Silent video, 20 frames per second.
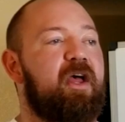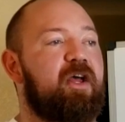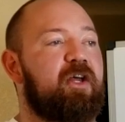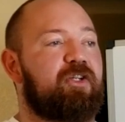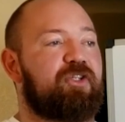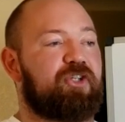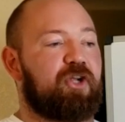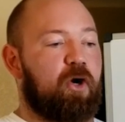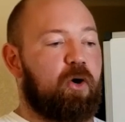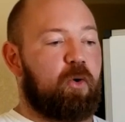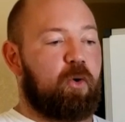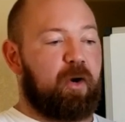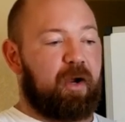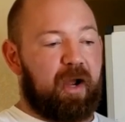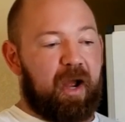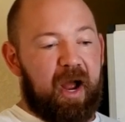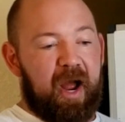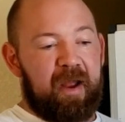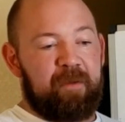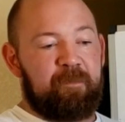So
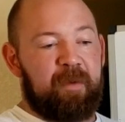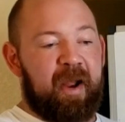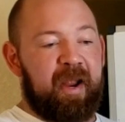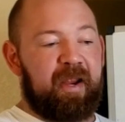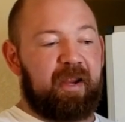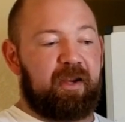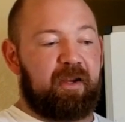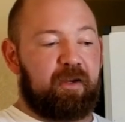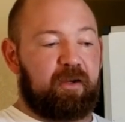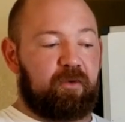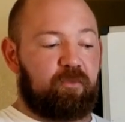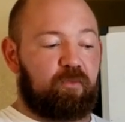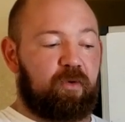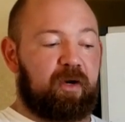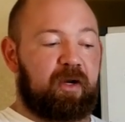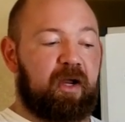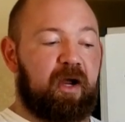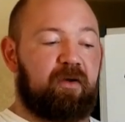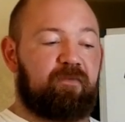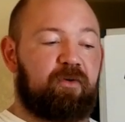I might
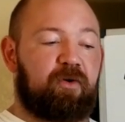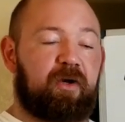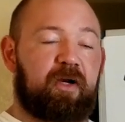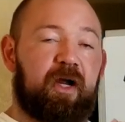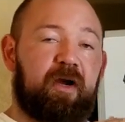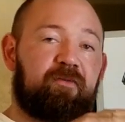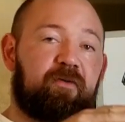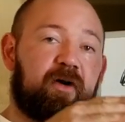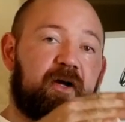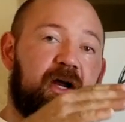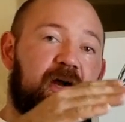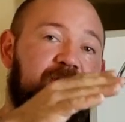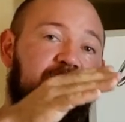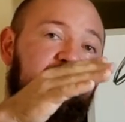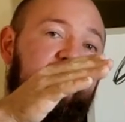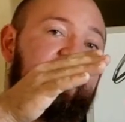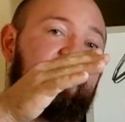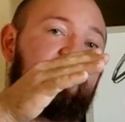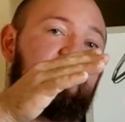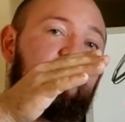recover, recover, recover,
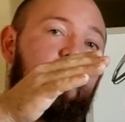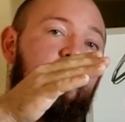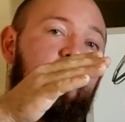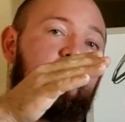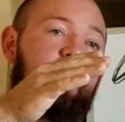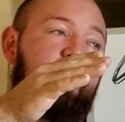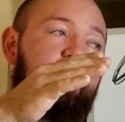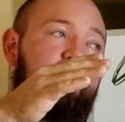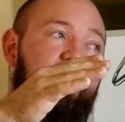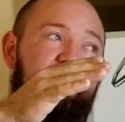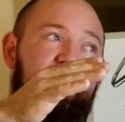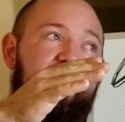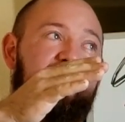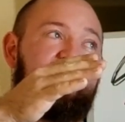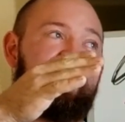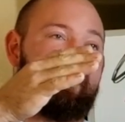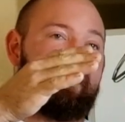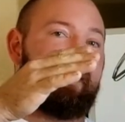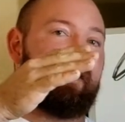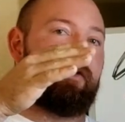get stronger, but if I
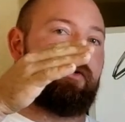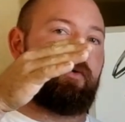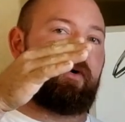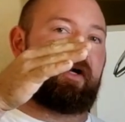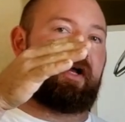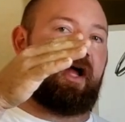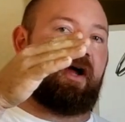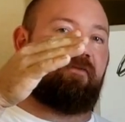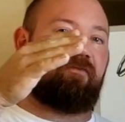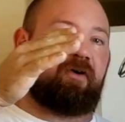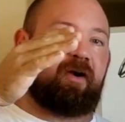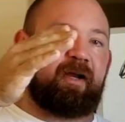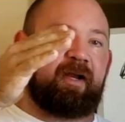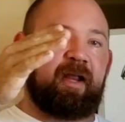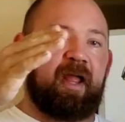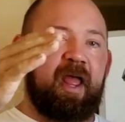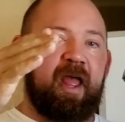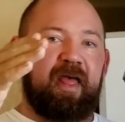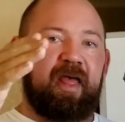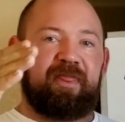continue recovering,
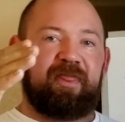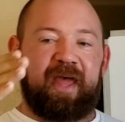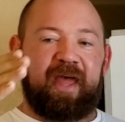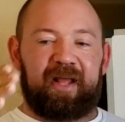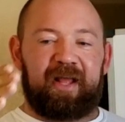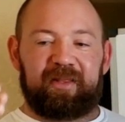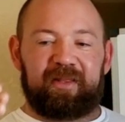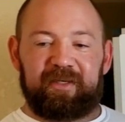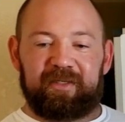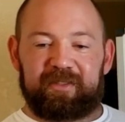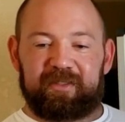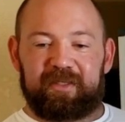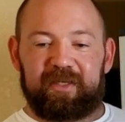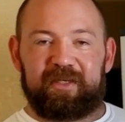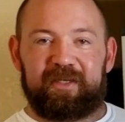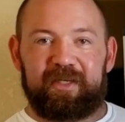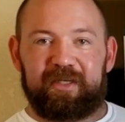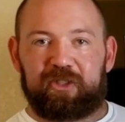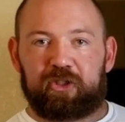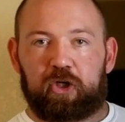that leads to
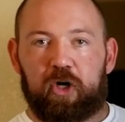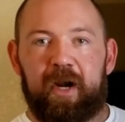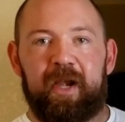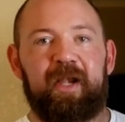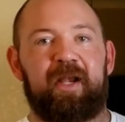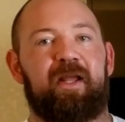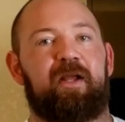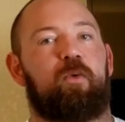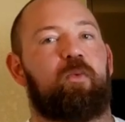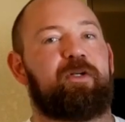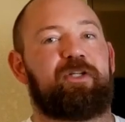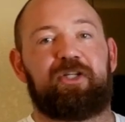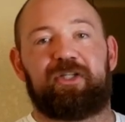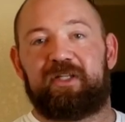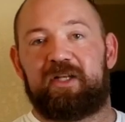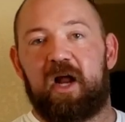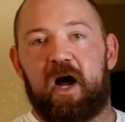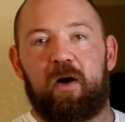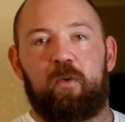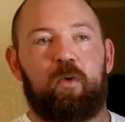detraining, which
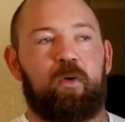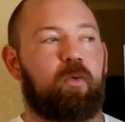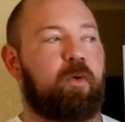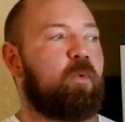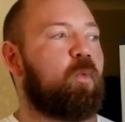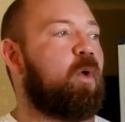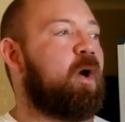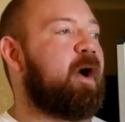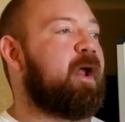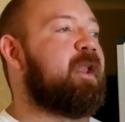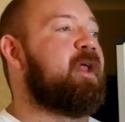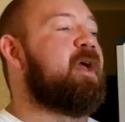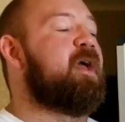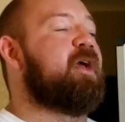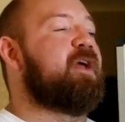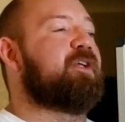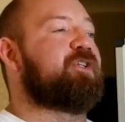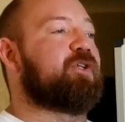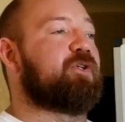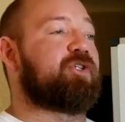is not what we want.
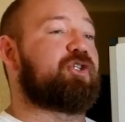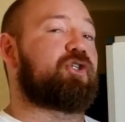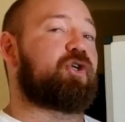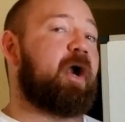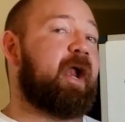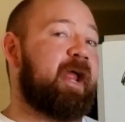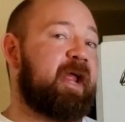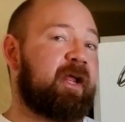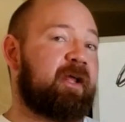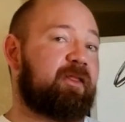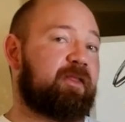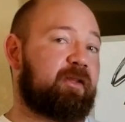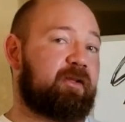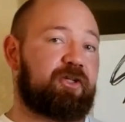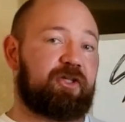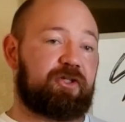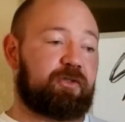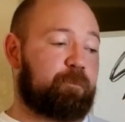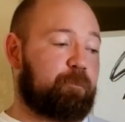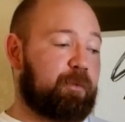So strength,
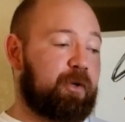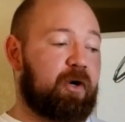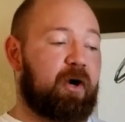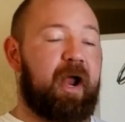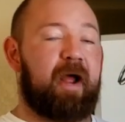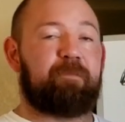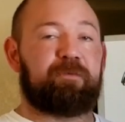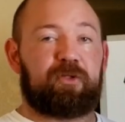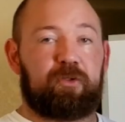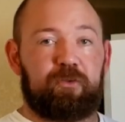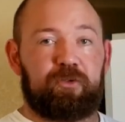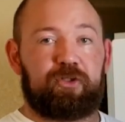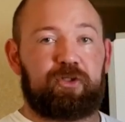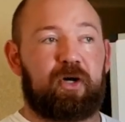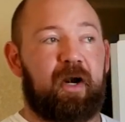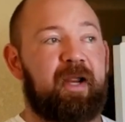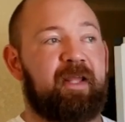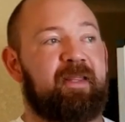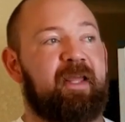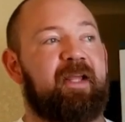just pure absolute
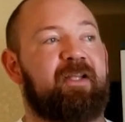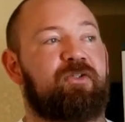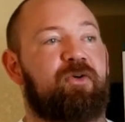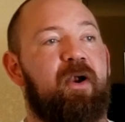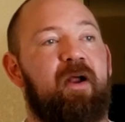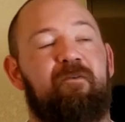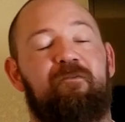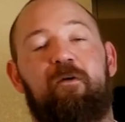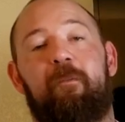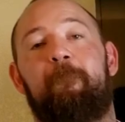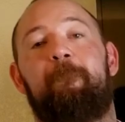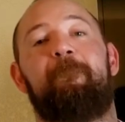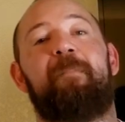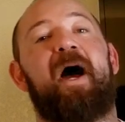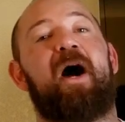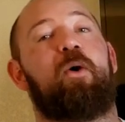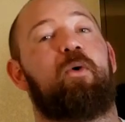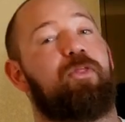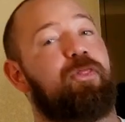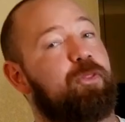strength, hangs around for
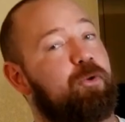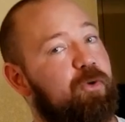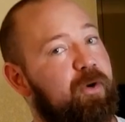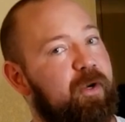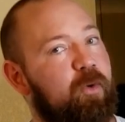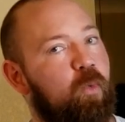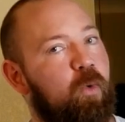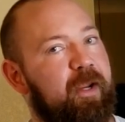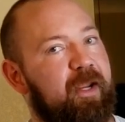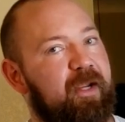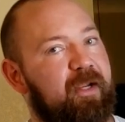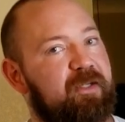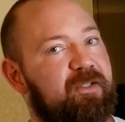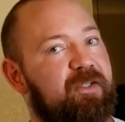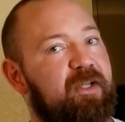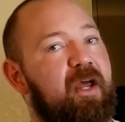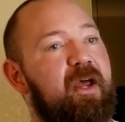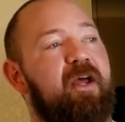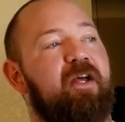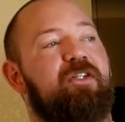about three
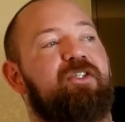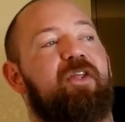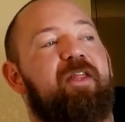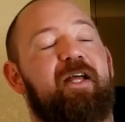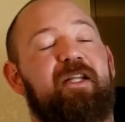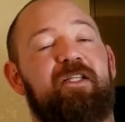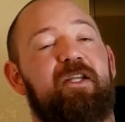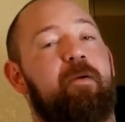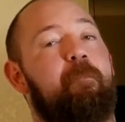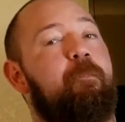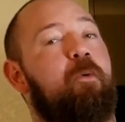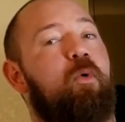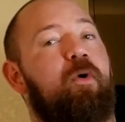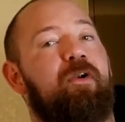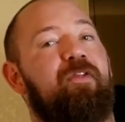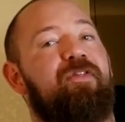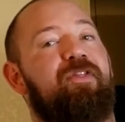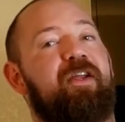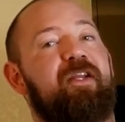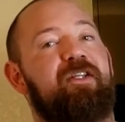weeks. So that's an
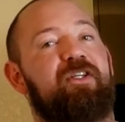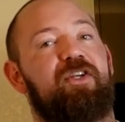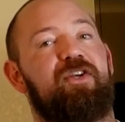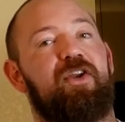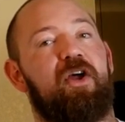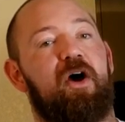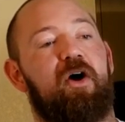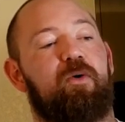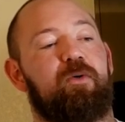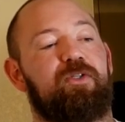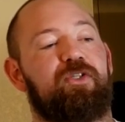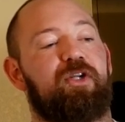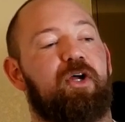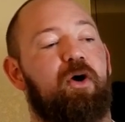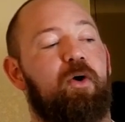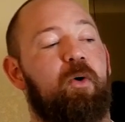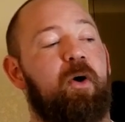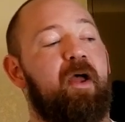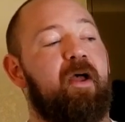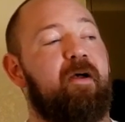important thing to know.
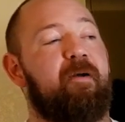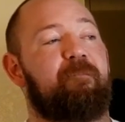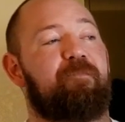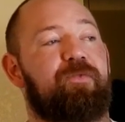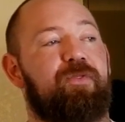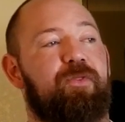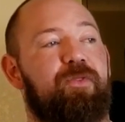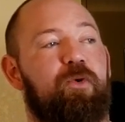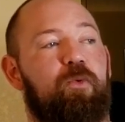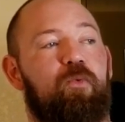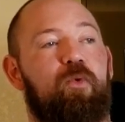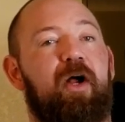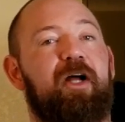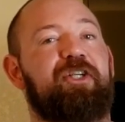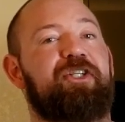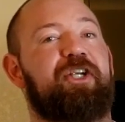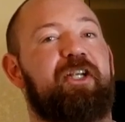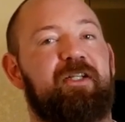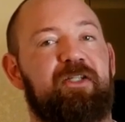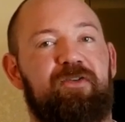So the
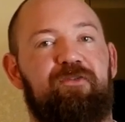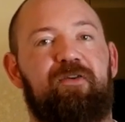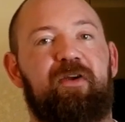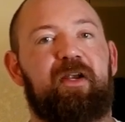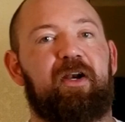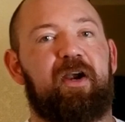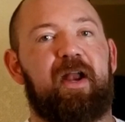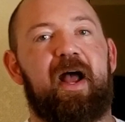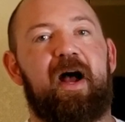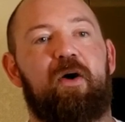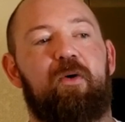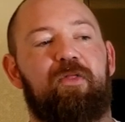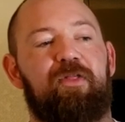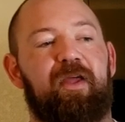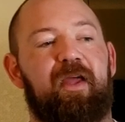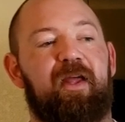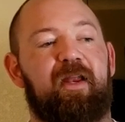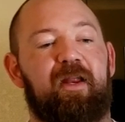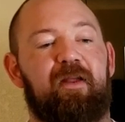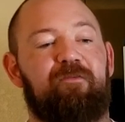Russians figured out
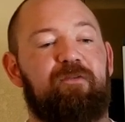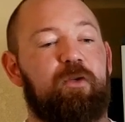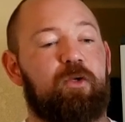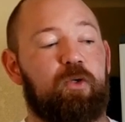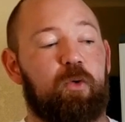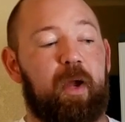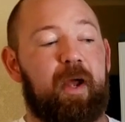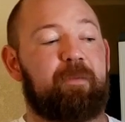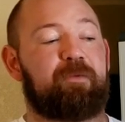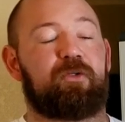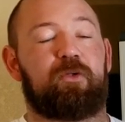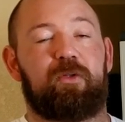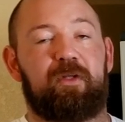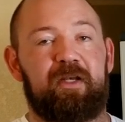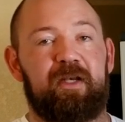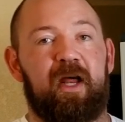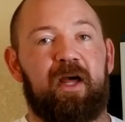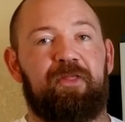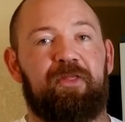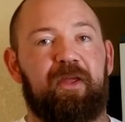that if you do absolutely
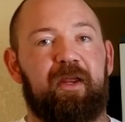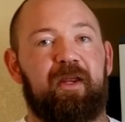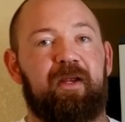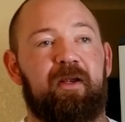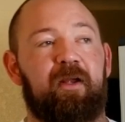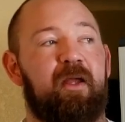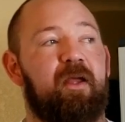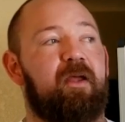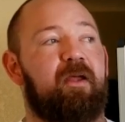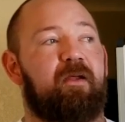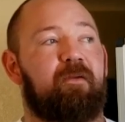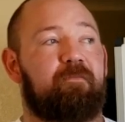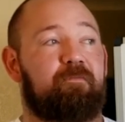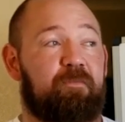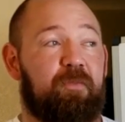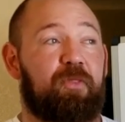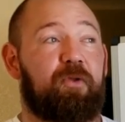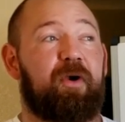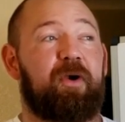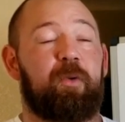nothing,
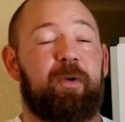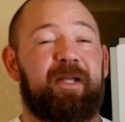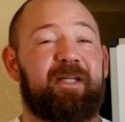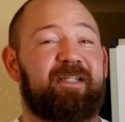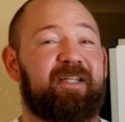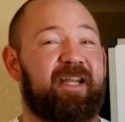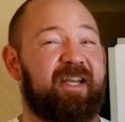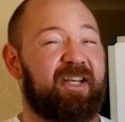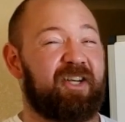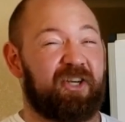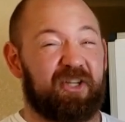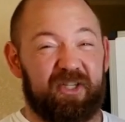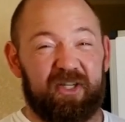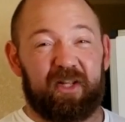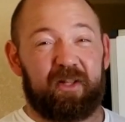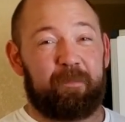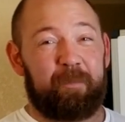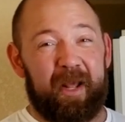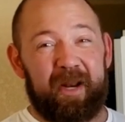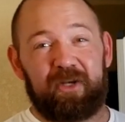three weeks in, you're
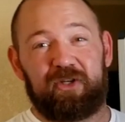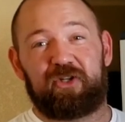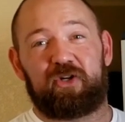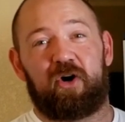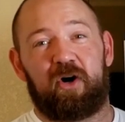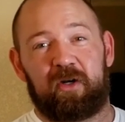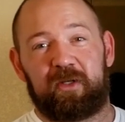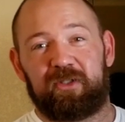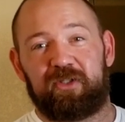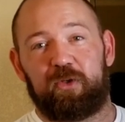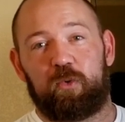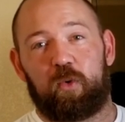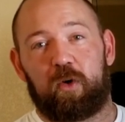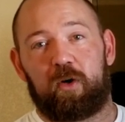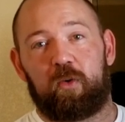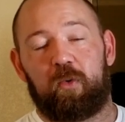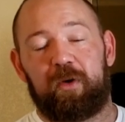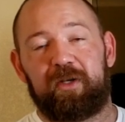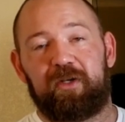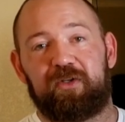still about as strong as you
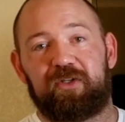were when you